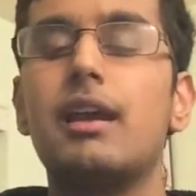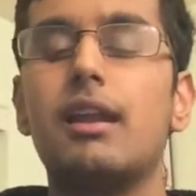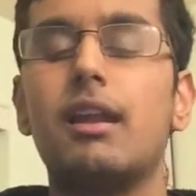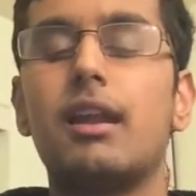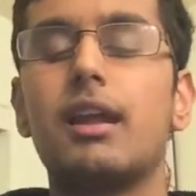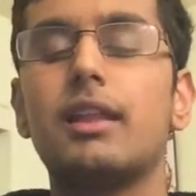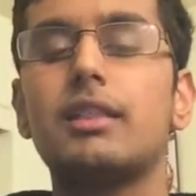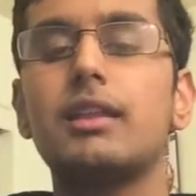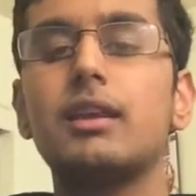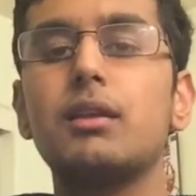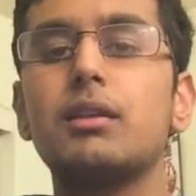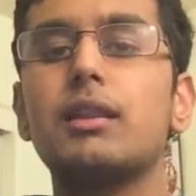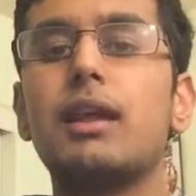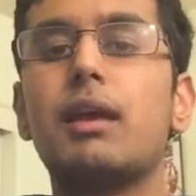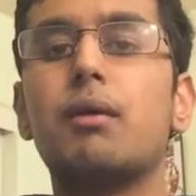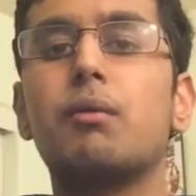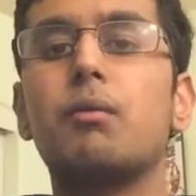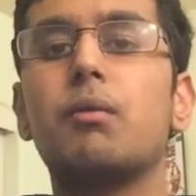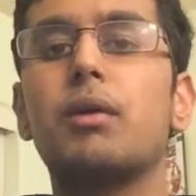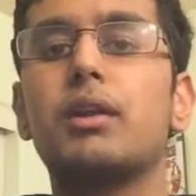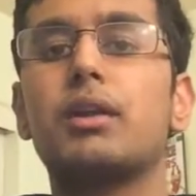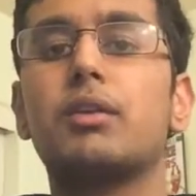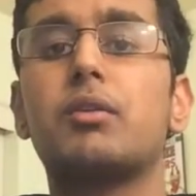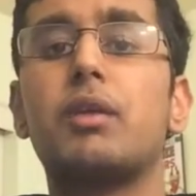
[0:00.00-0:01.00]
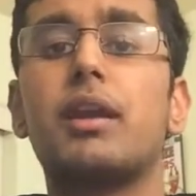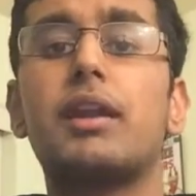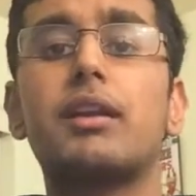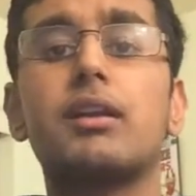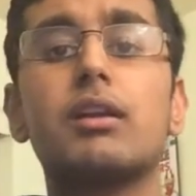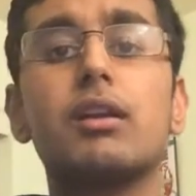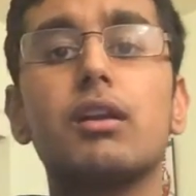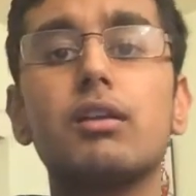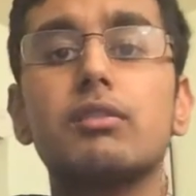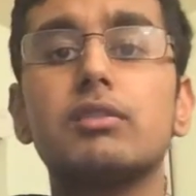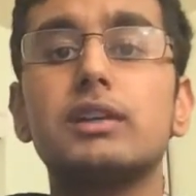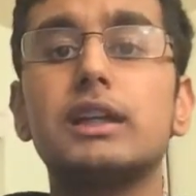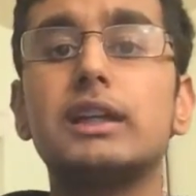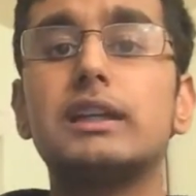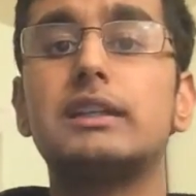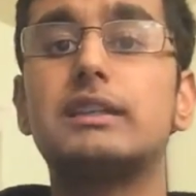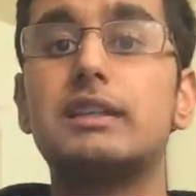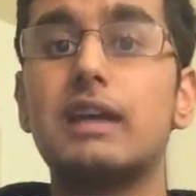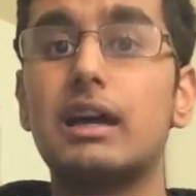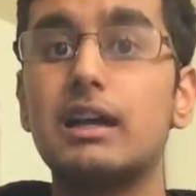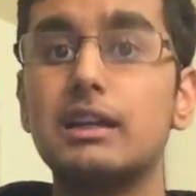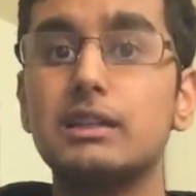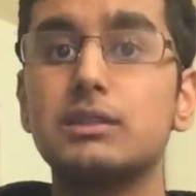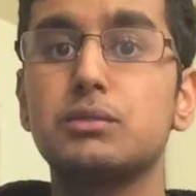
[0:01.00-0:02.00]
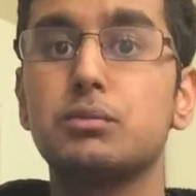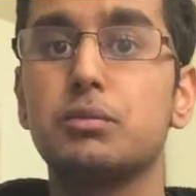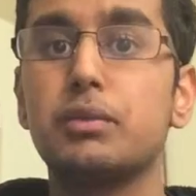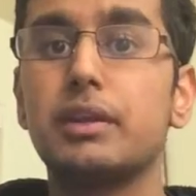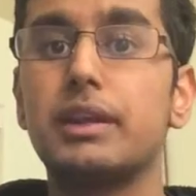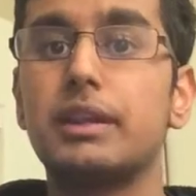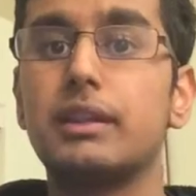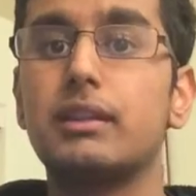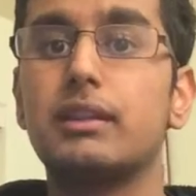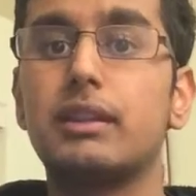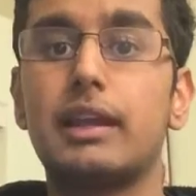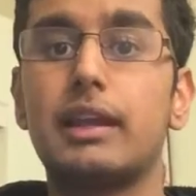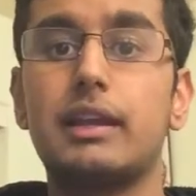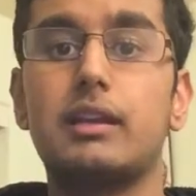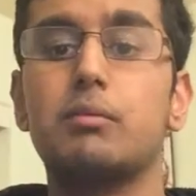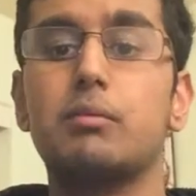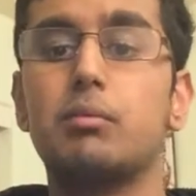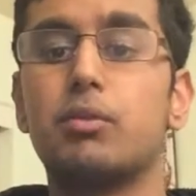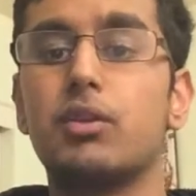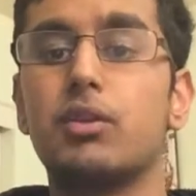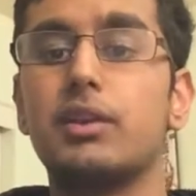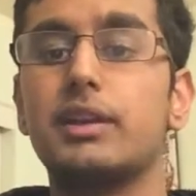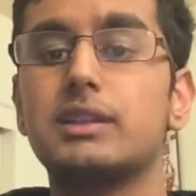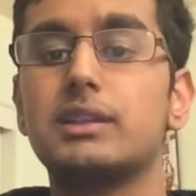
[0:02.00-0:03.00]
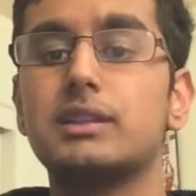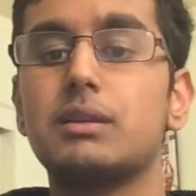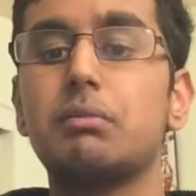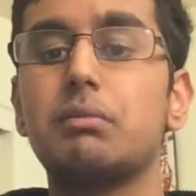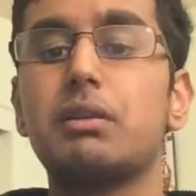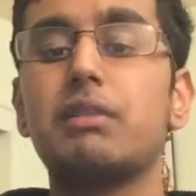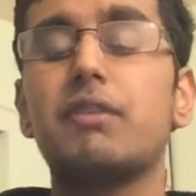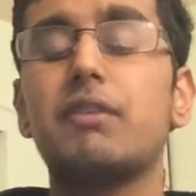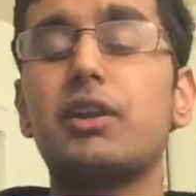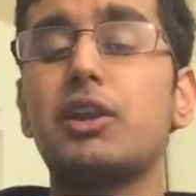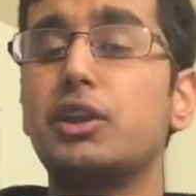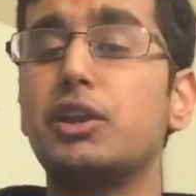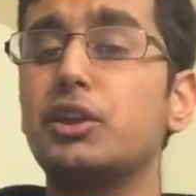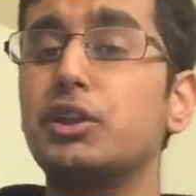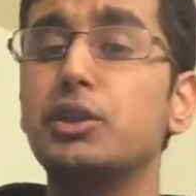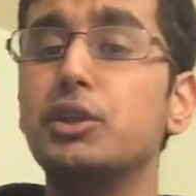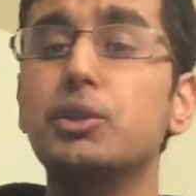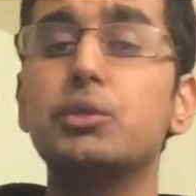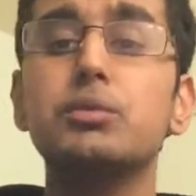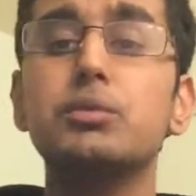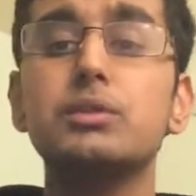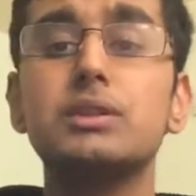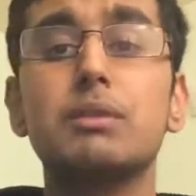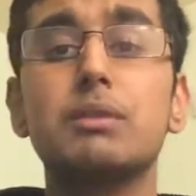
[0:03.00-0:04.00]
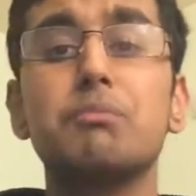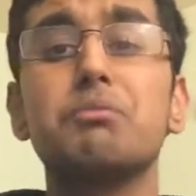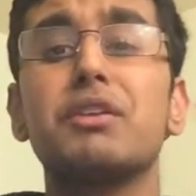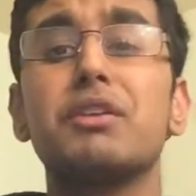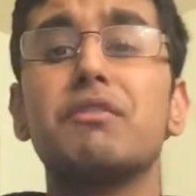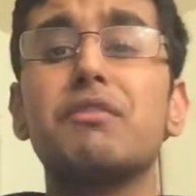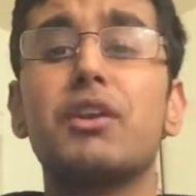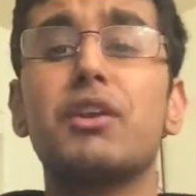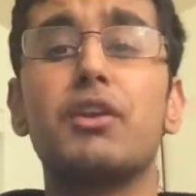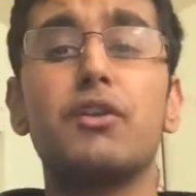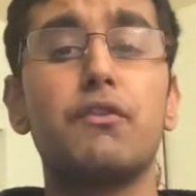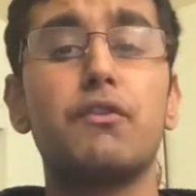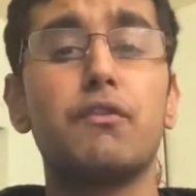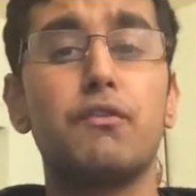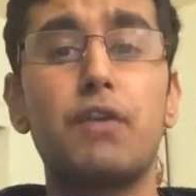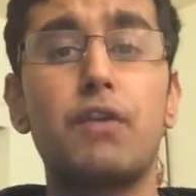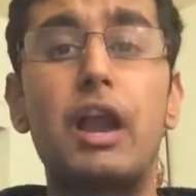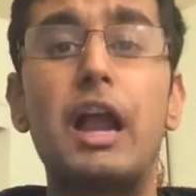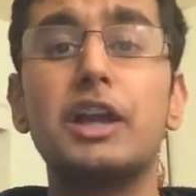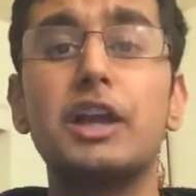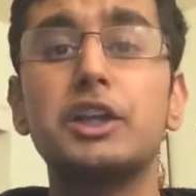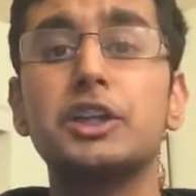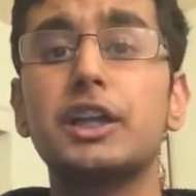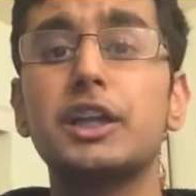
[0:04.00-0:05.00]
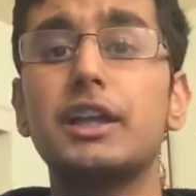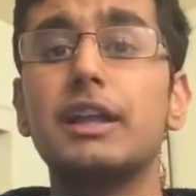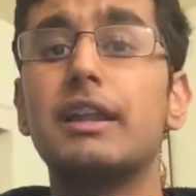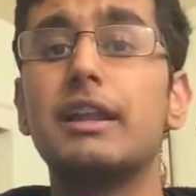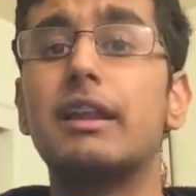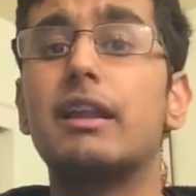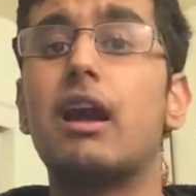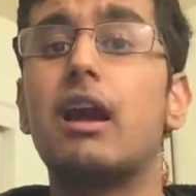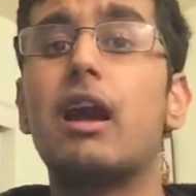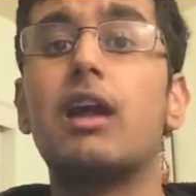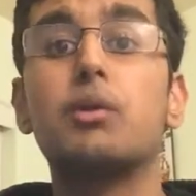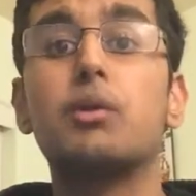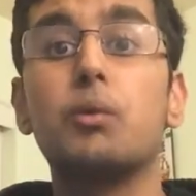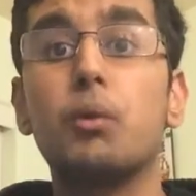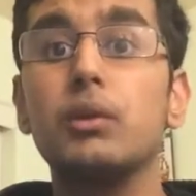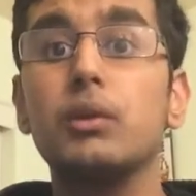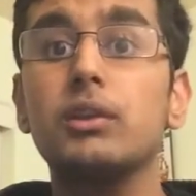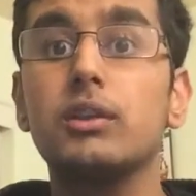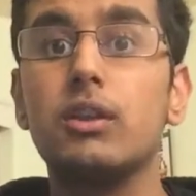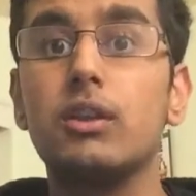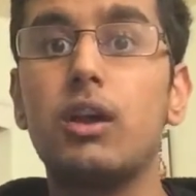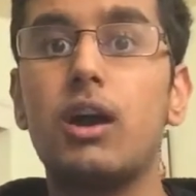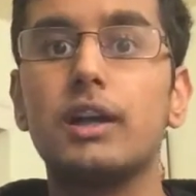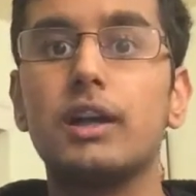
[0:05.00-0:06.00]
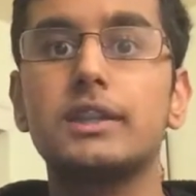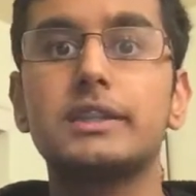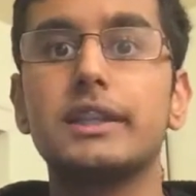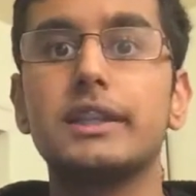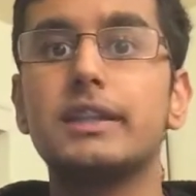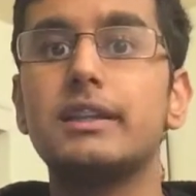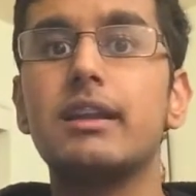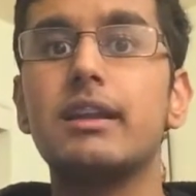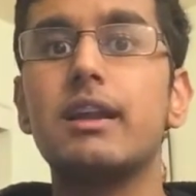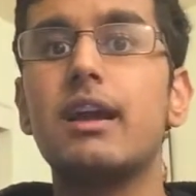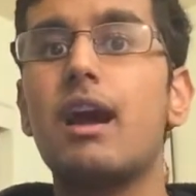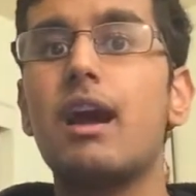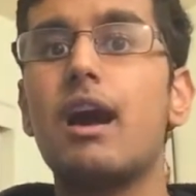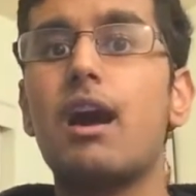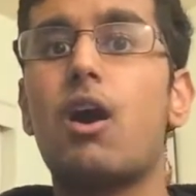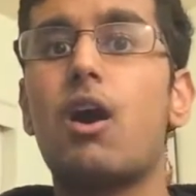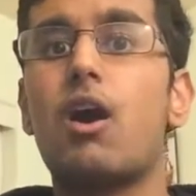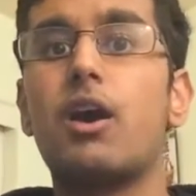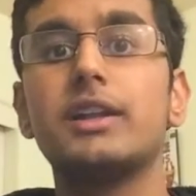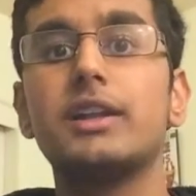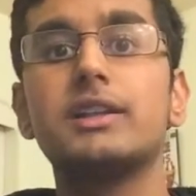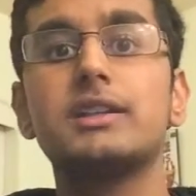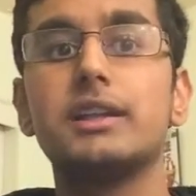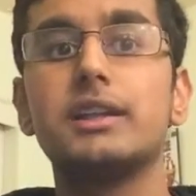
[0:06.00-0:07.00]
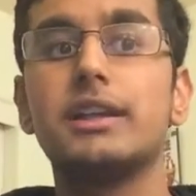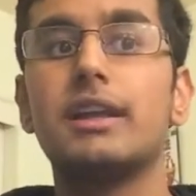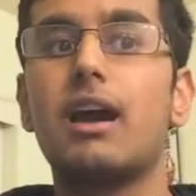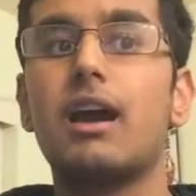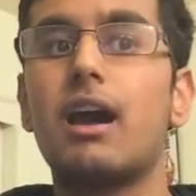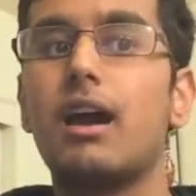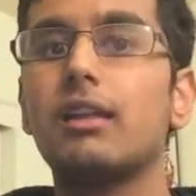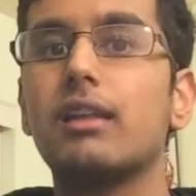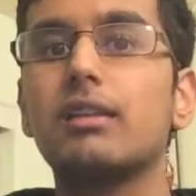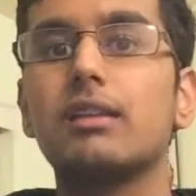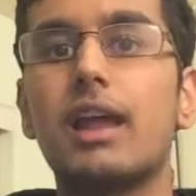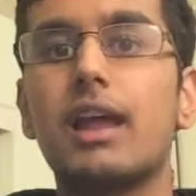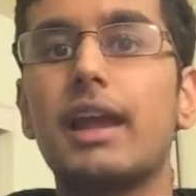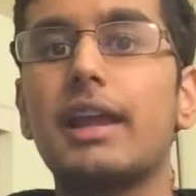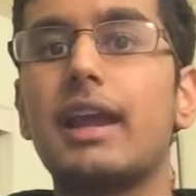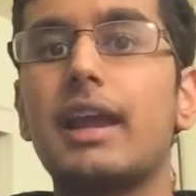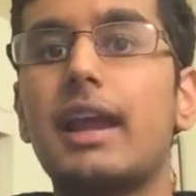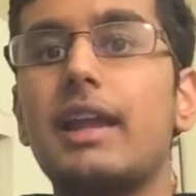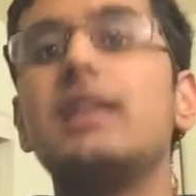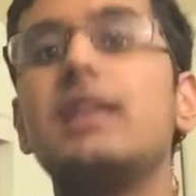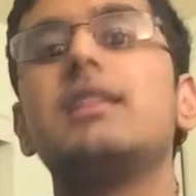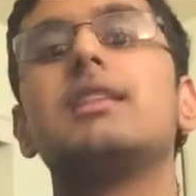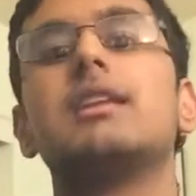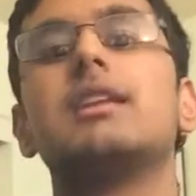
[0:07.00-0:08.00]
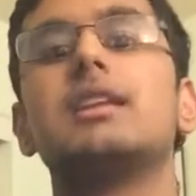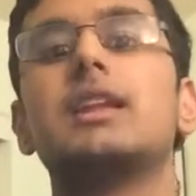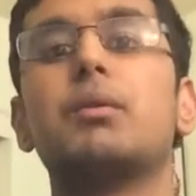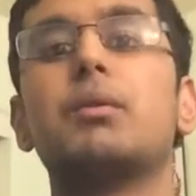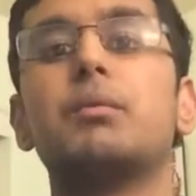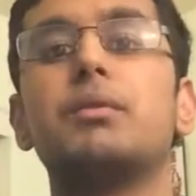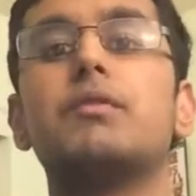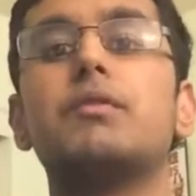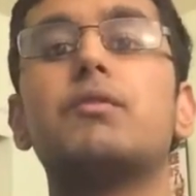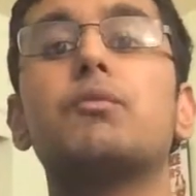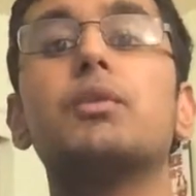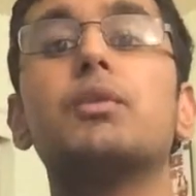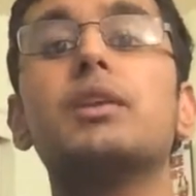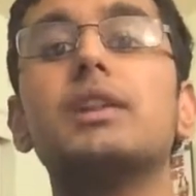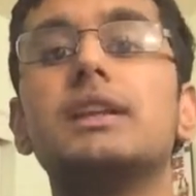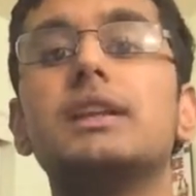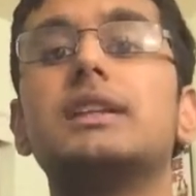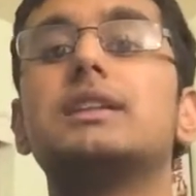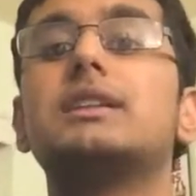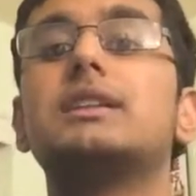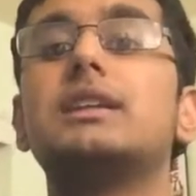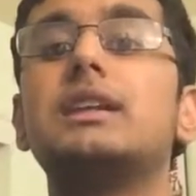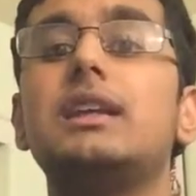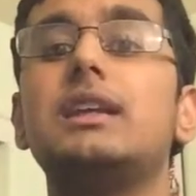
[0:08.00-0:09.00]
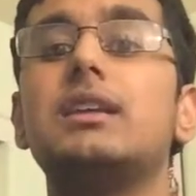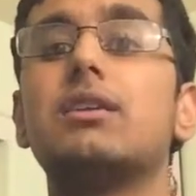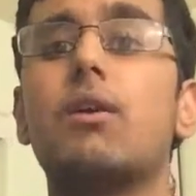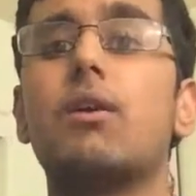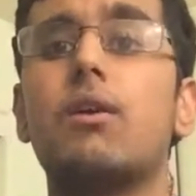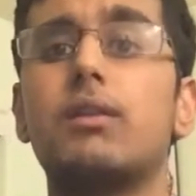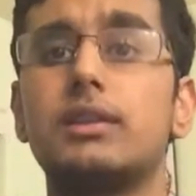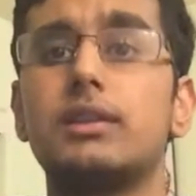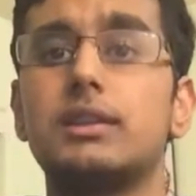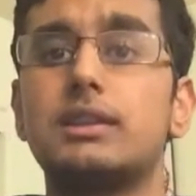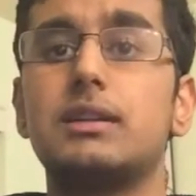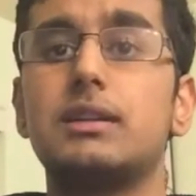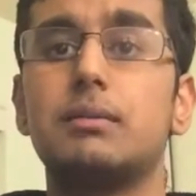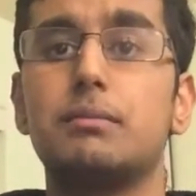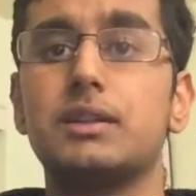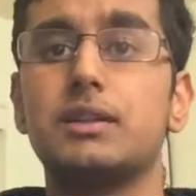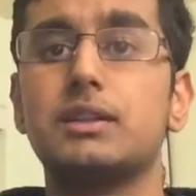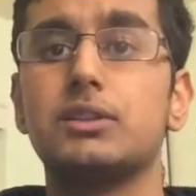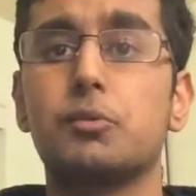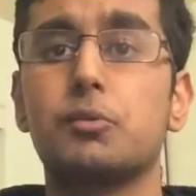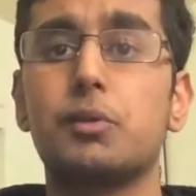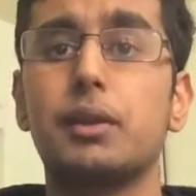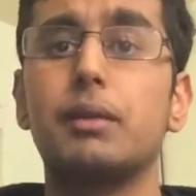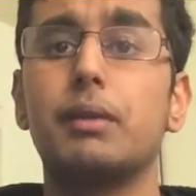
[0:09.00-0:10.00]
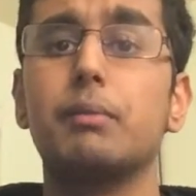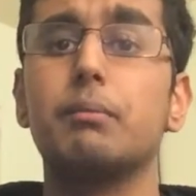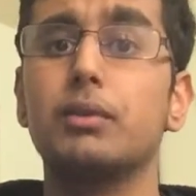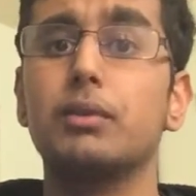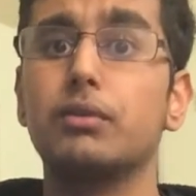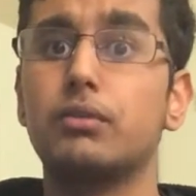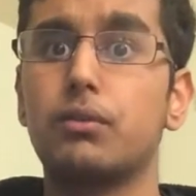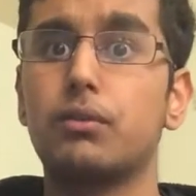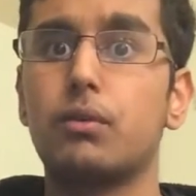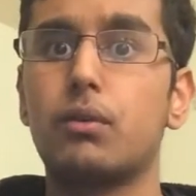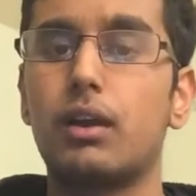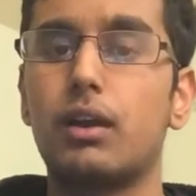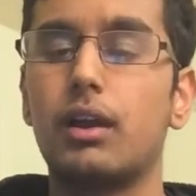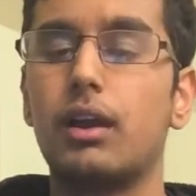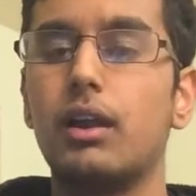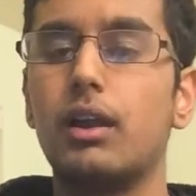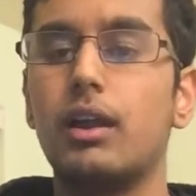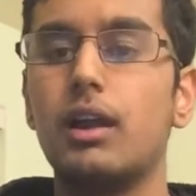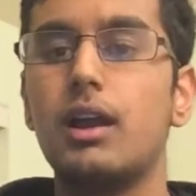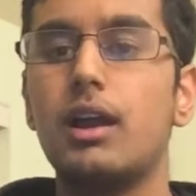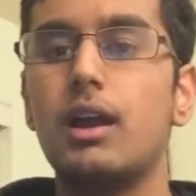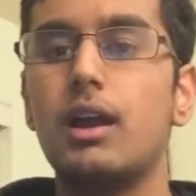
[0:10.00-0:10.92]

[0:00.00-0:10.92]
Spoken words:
And I think that what Greta Gerwig does with Lady Bird is something very new, something very fresh and unorthodox, and honestly, unlike anything that we've really seen on the cinema screen before.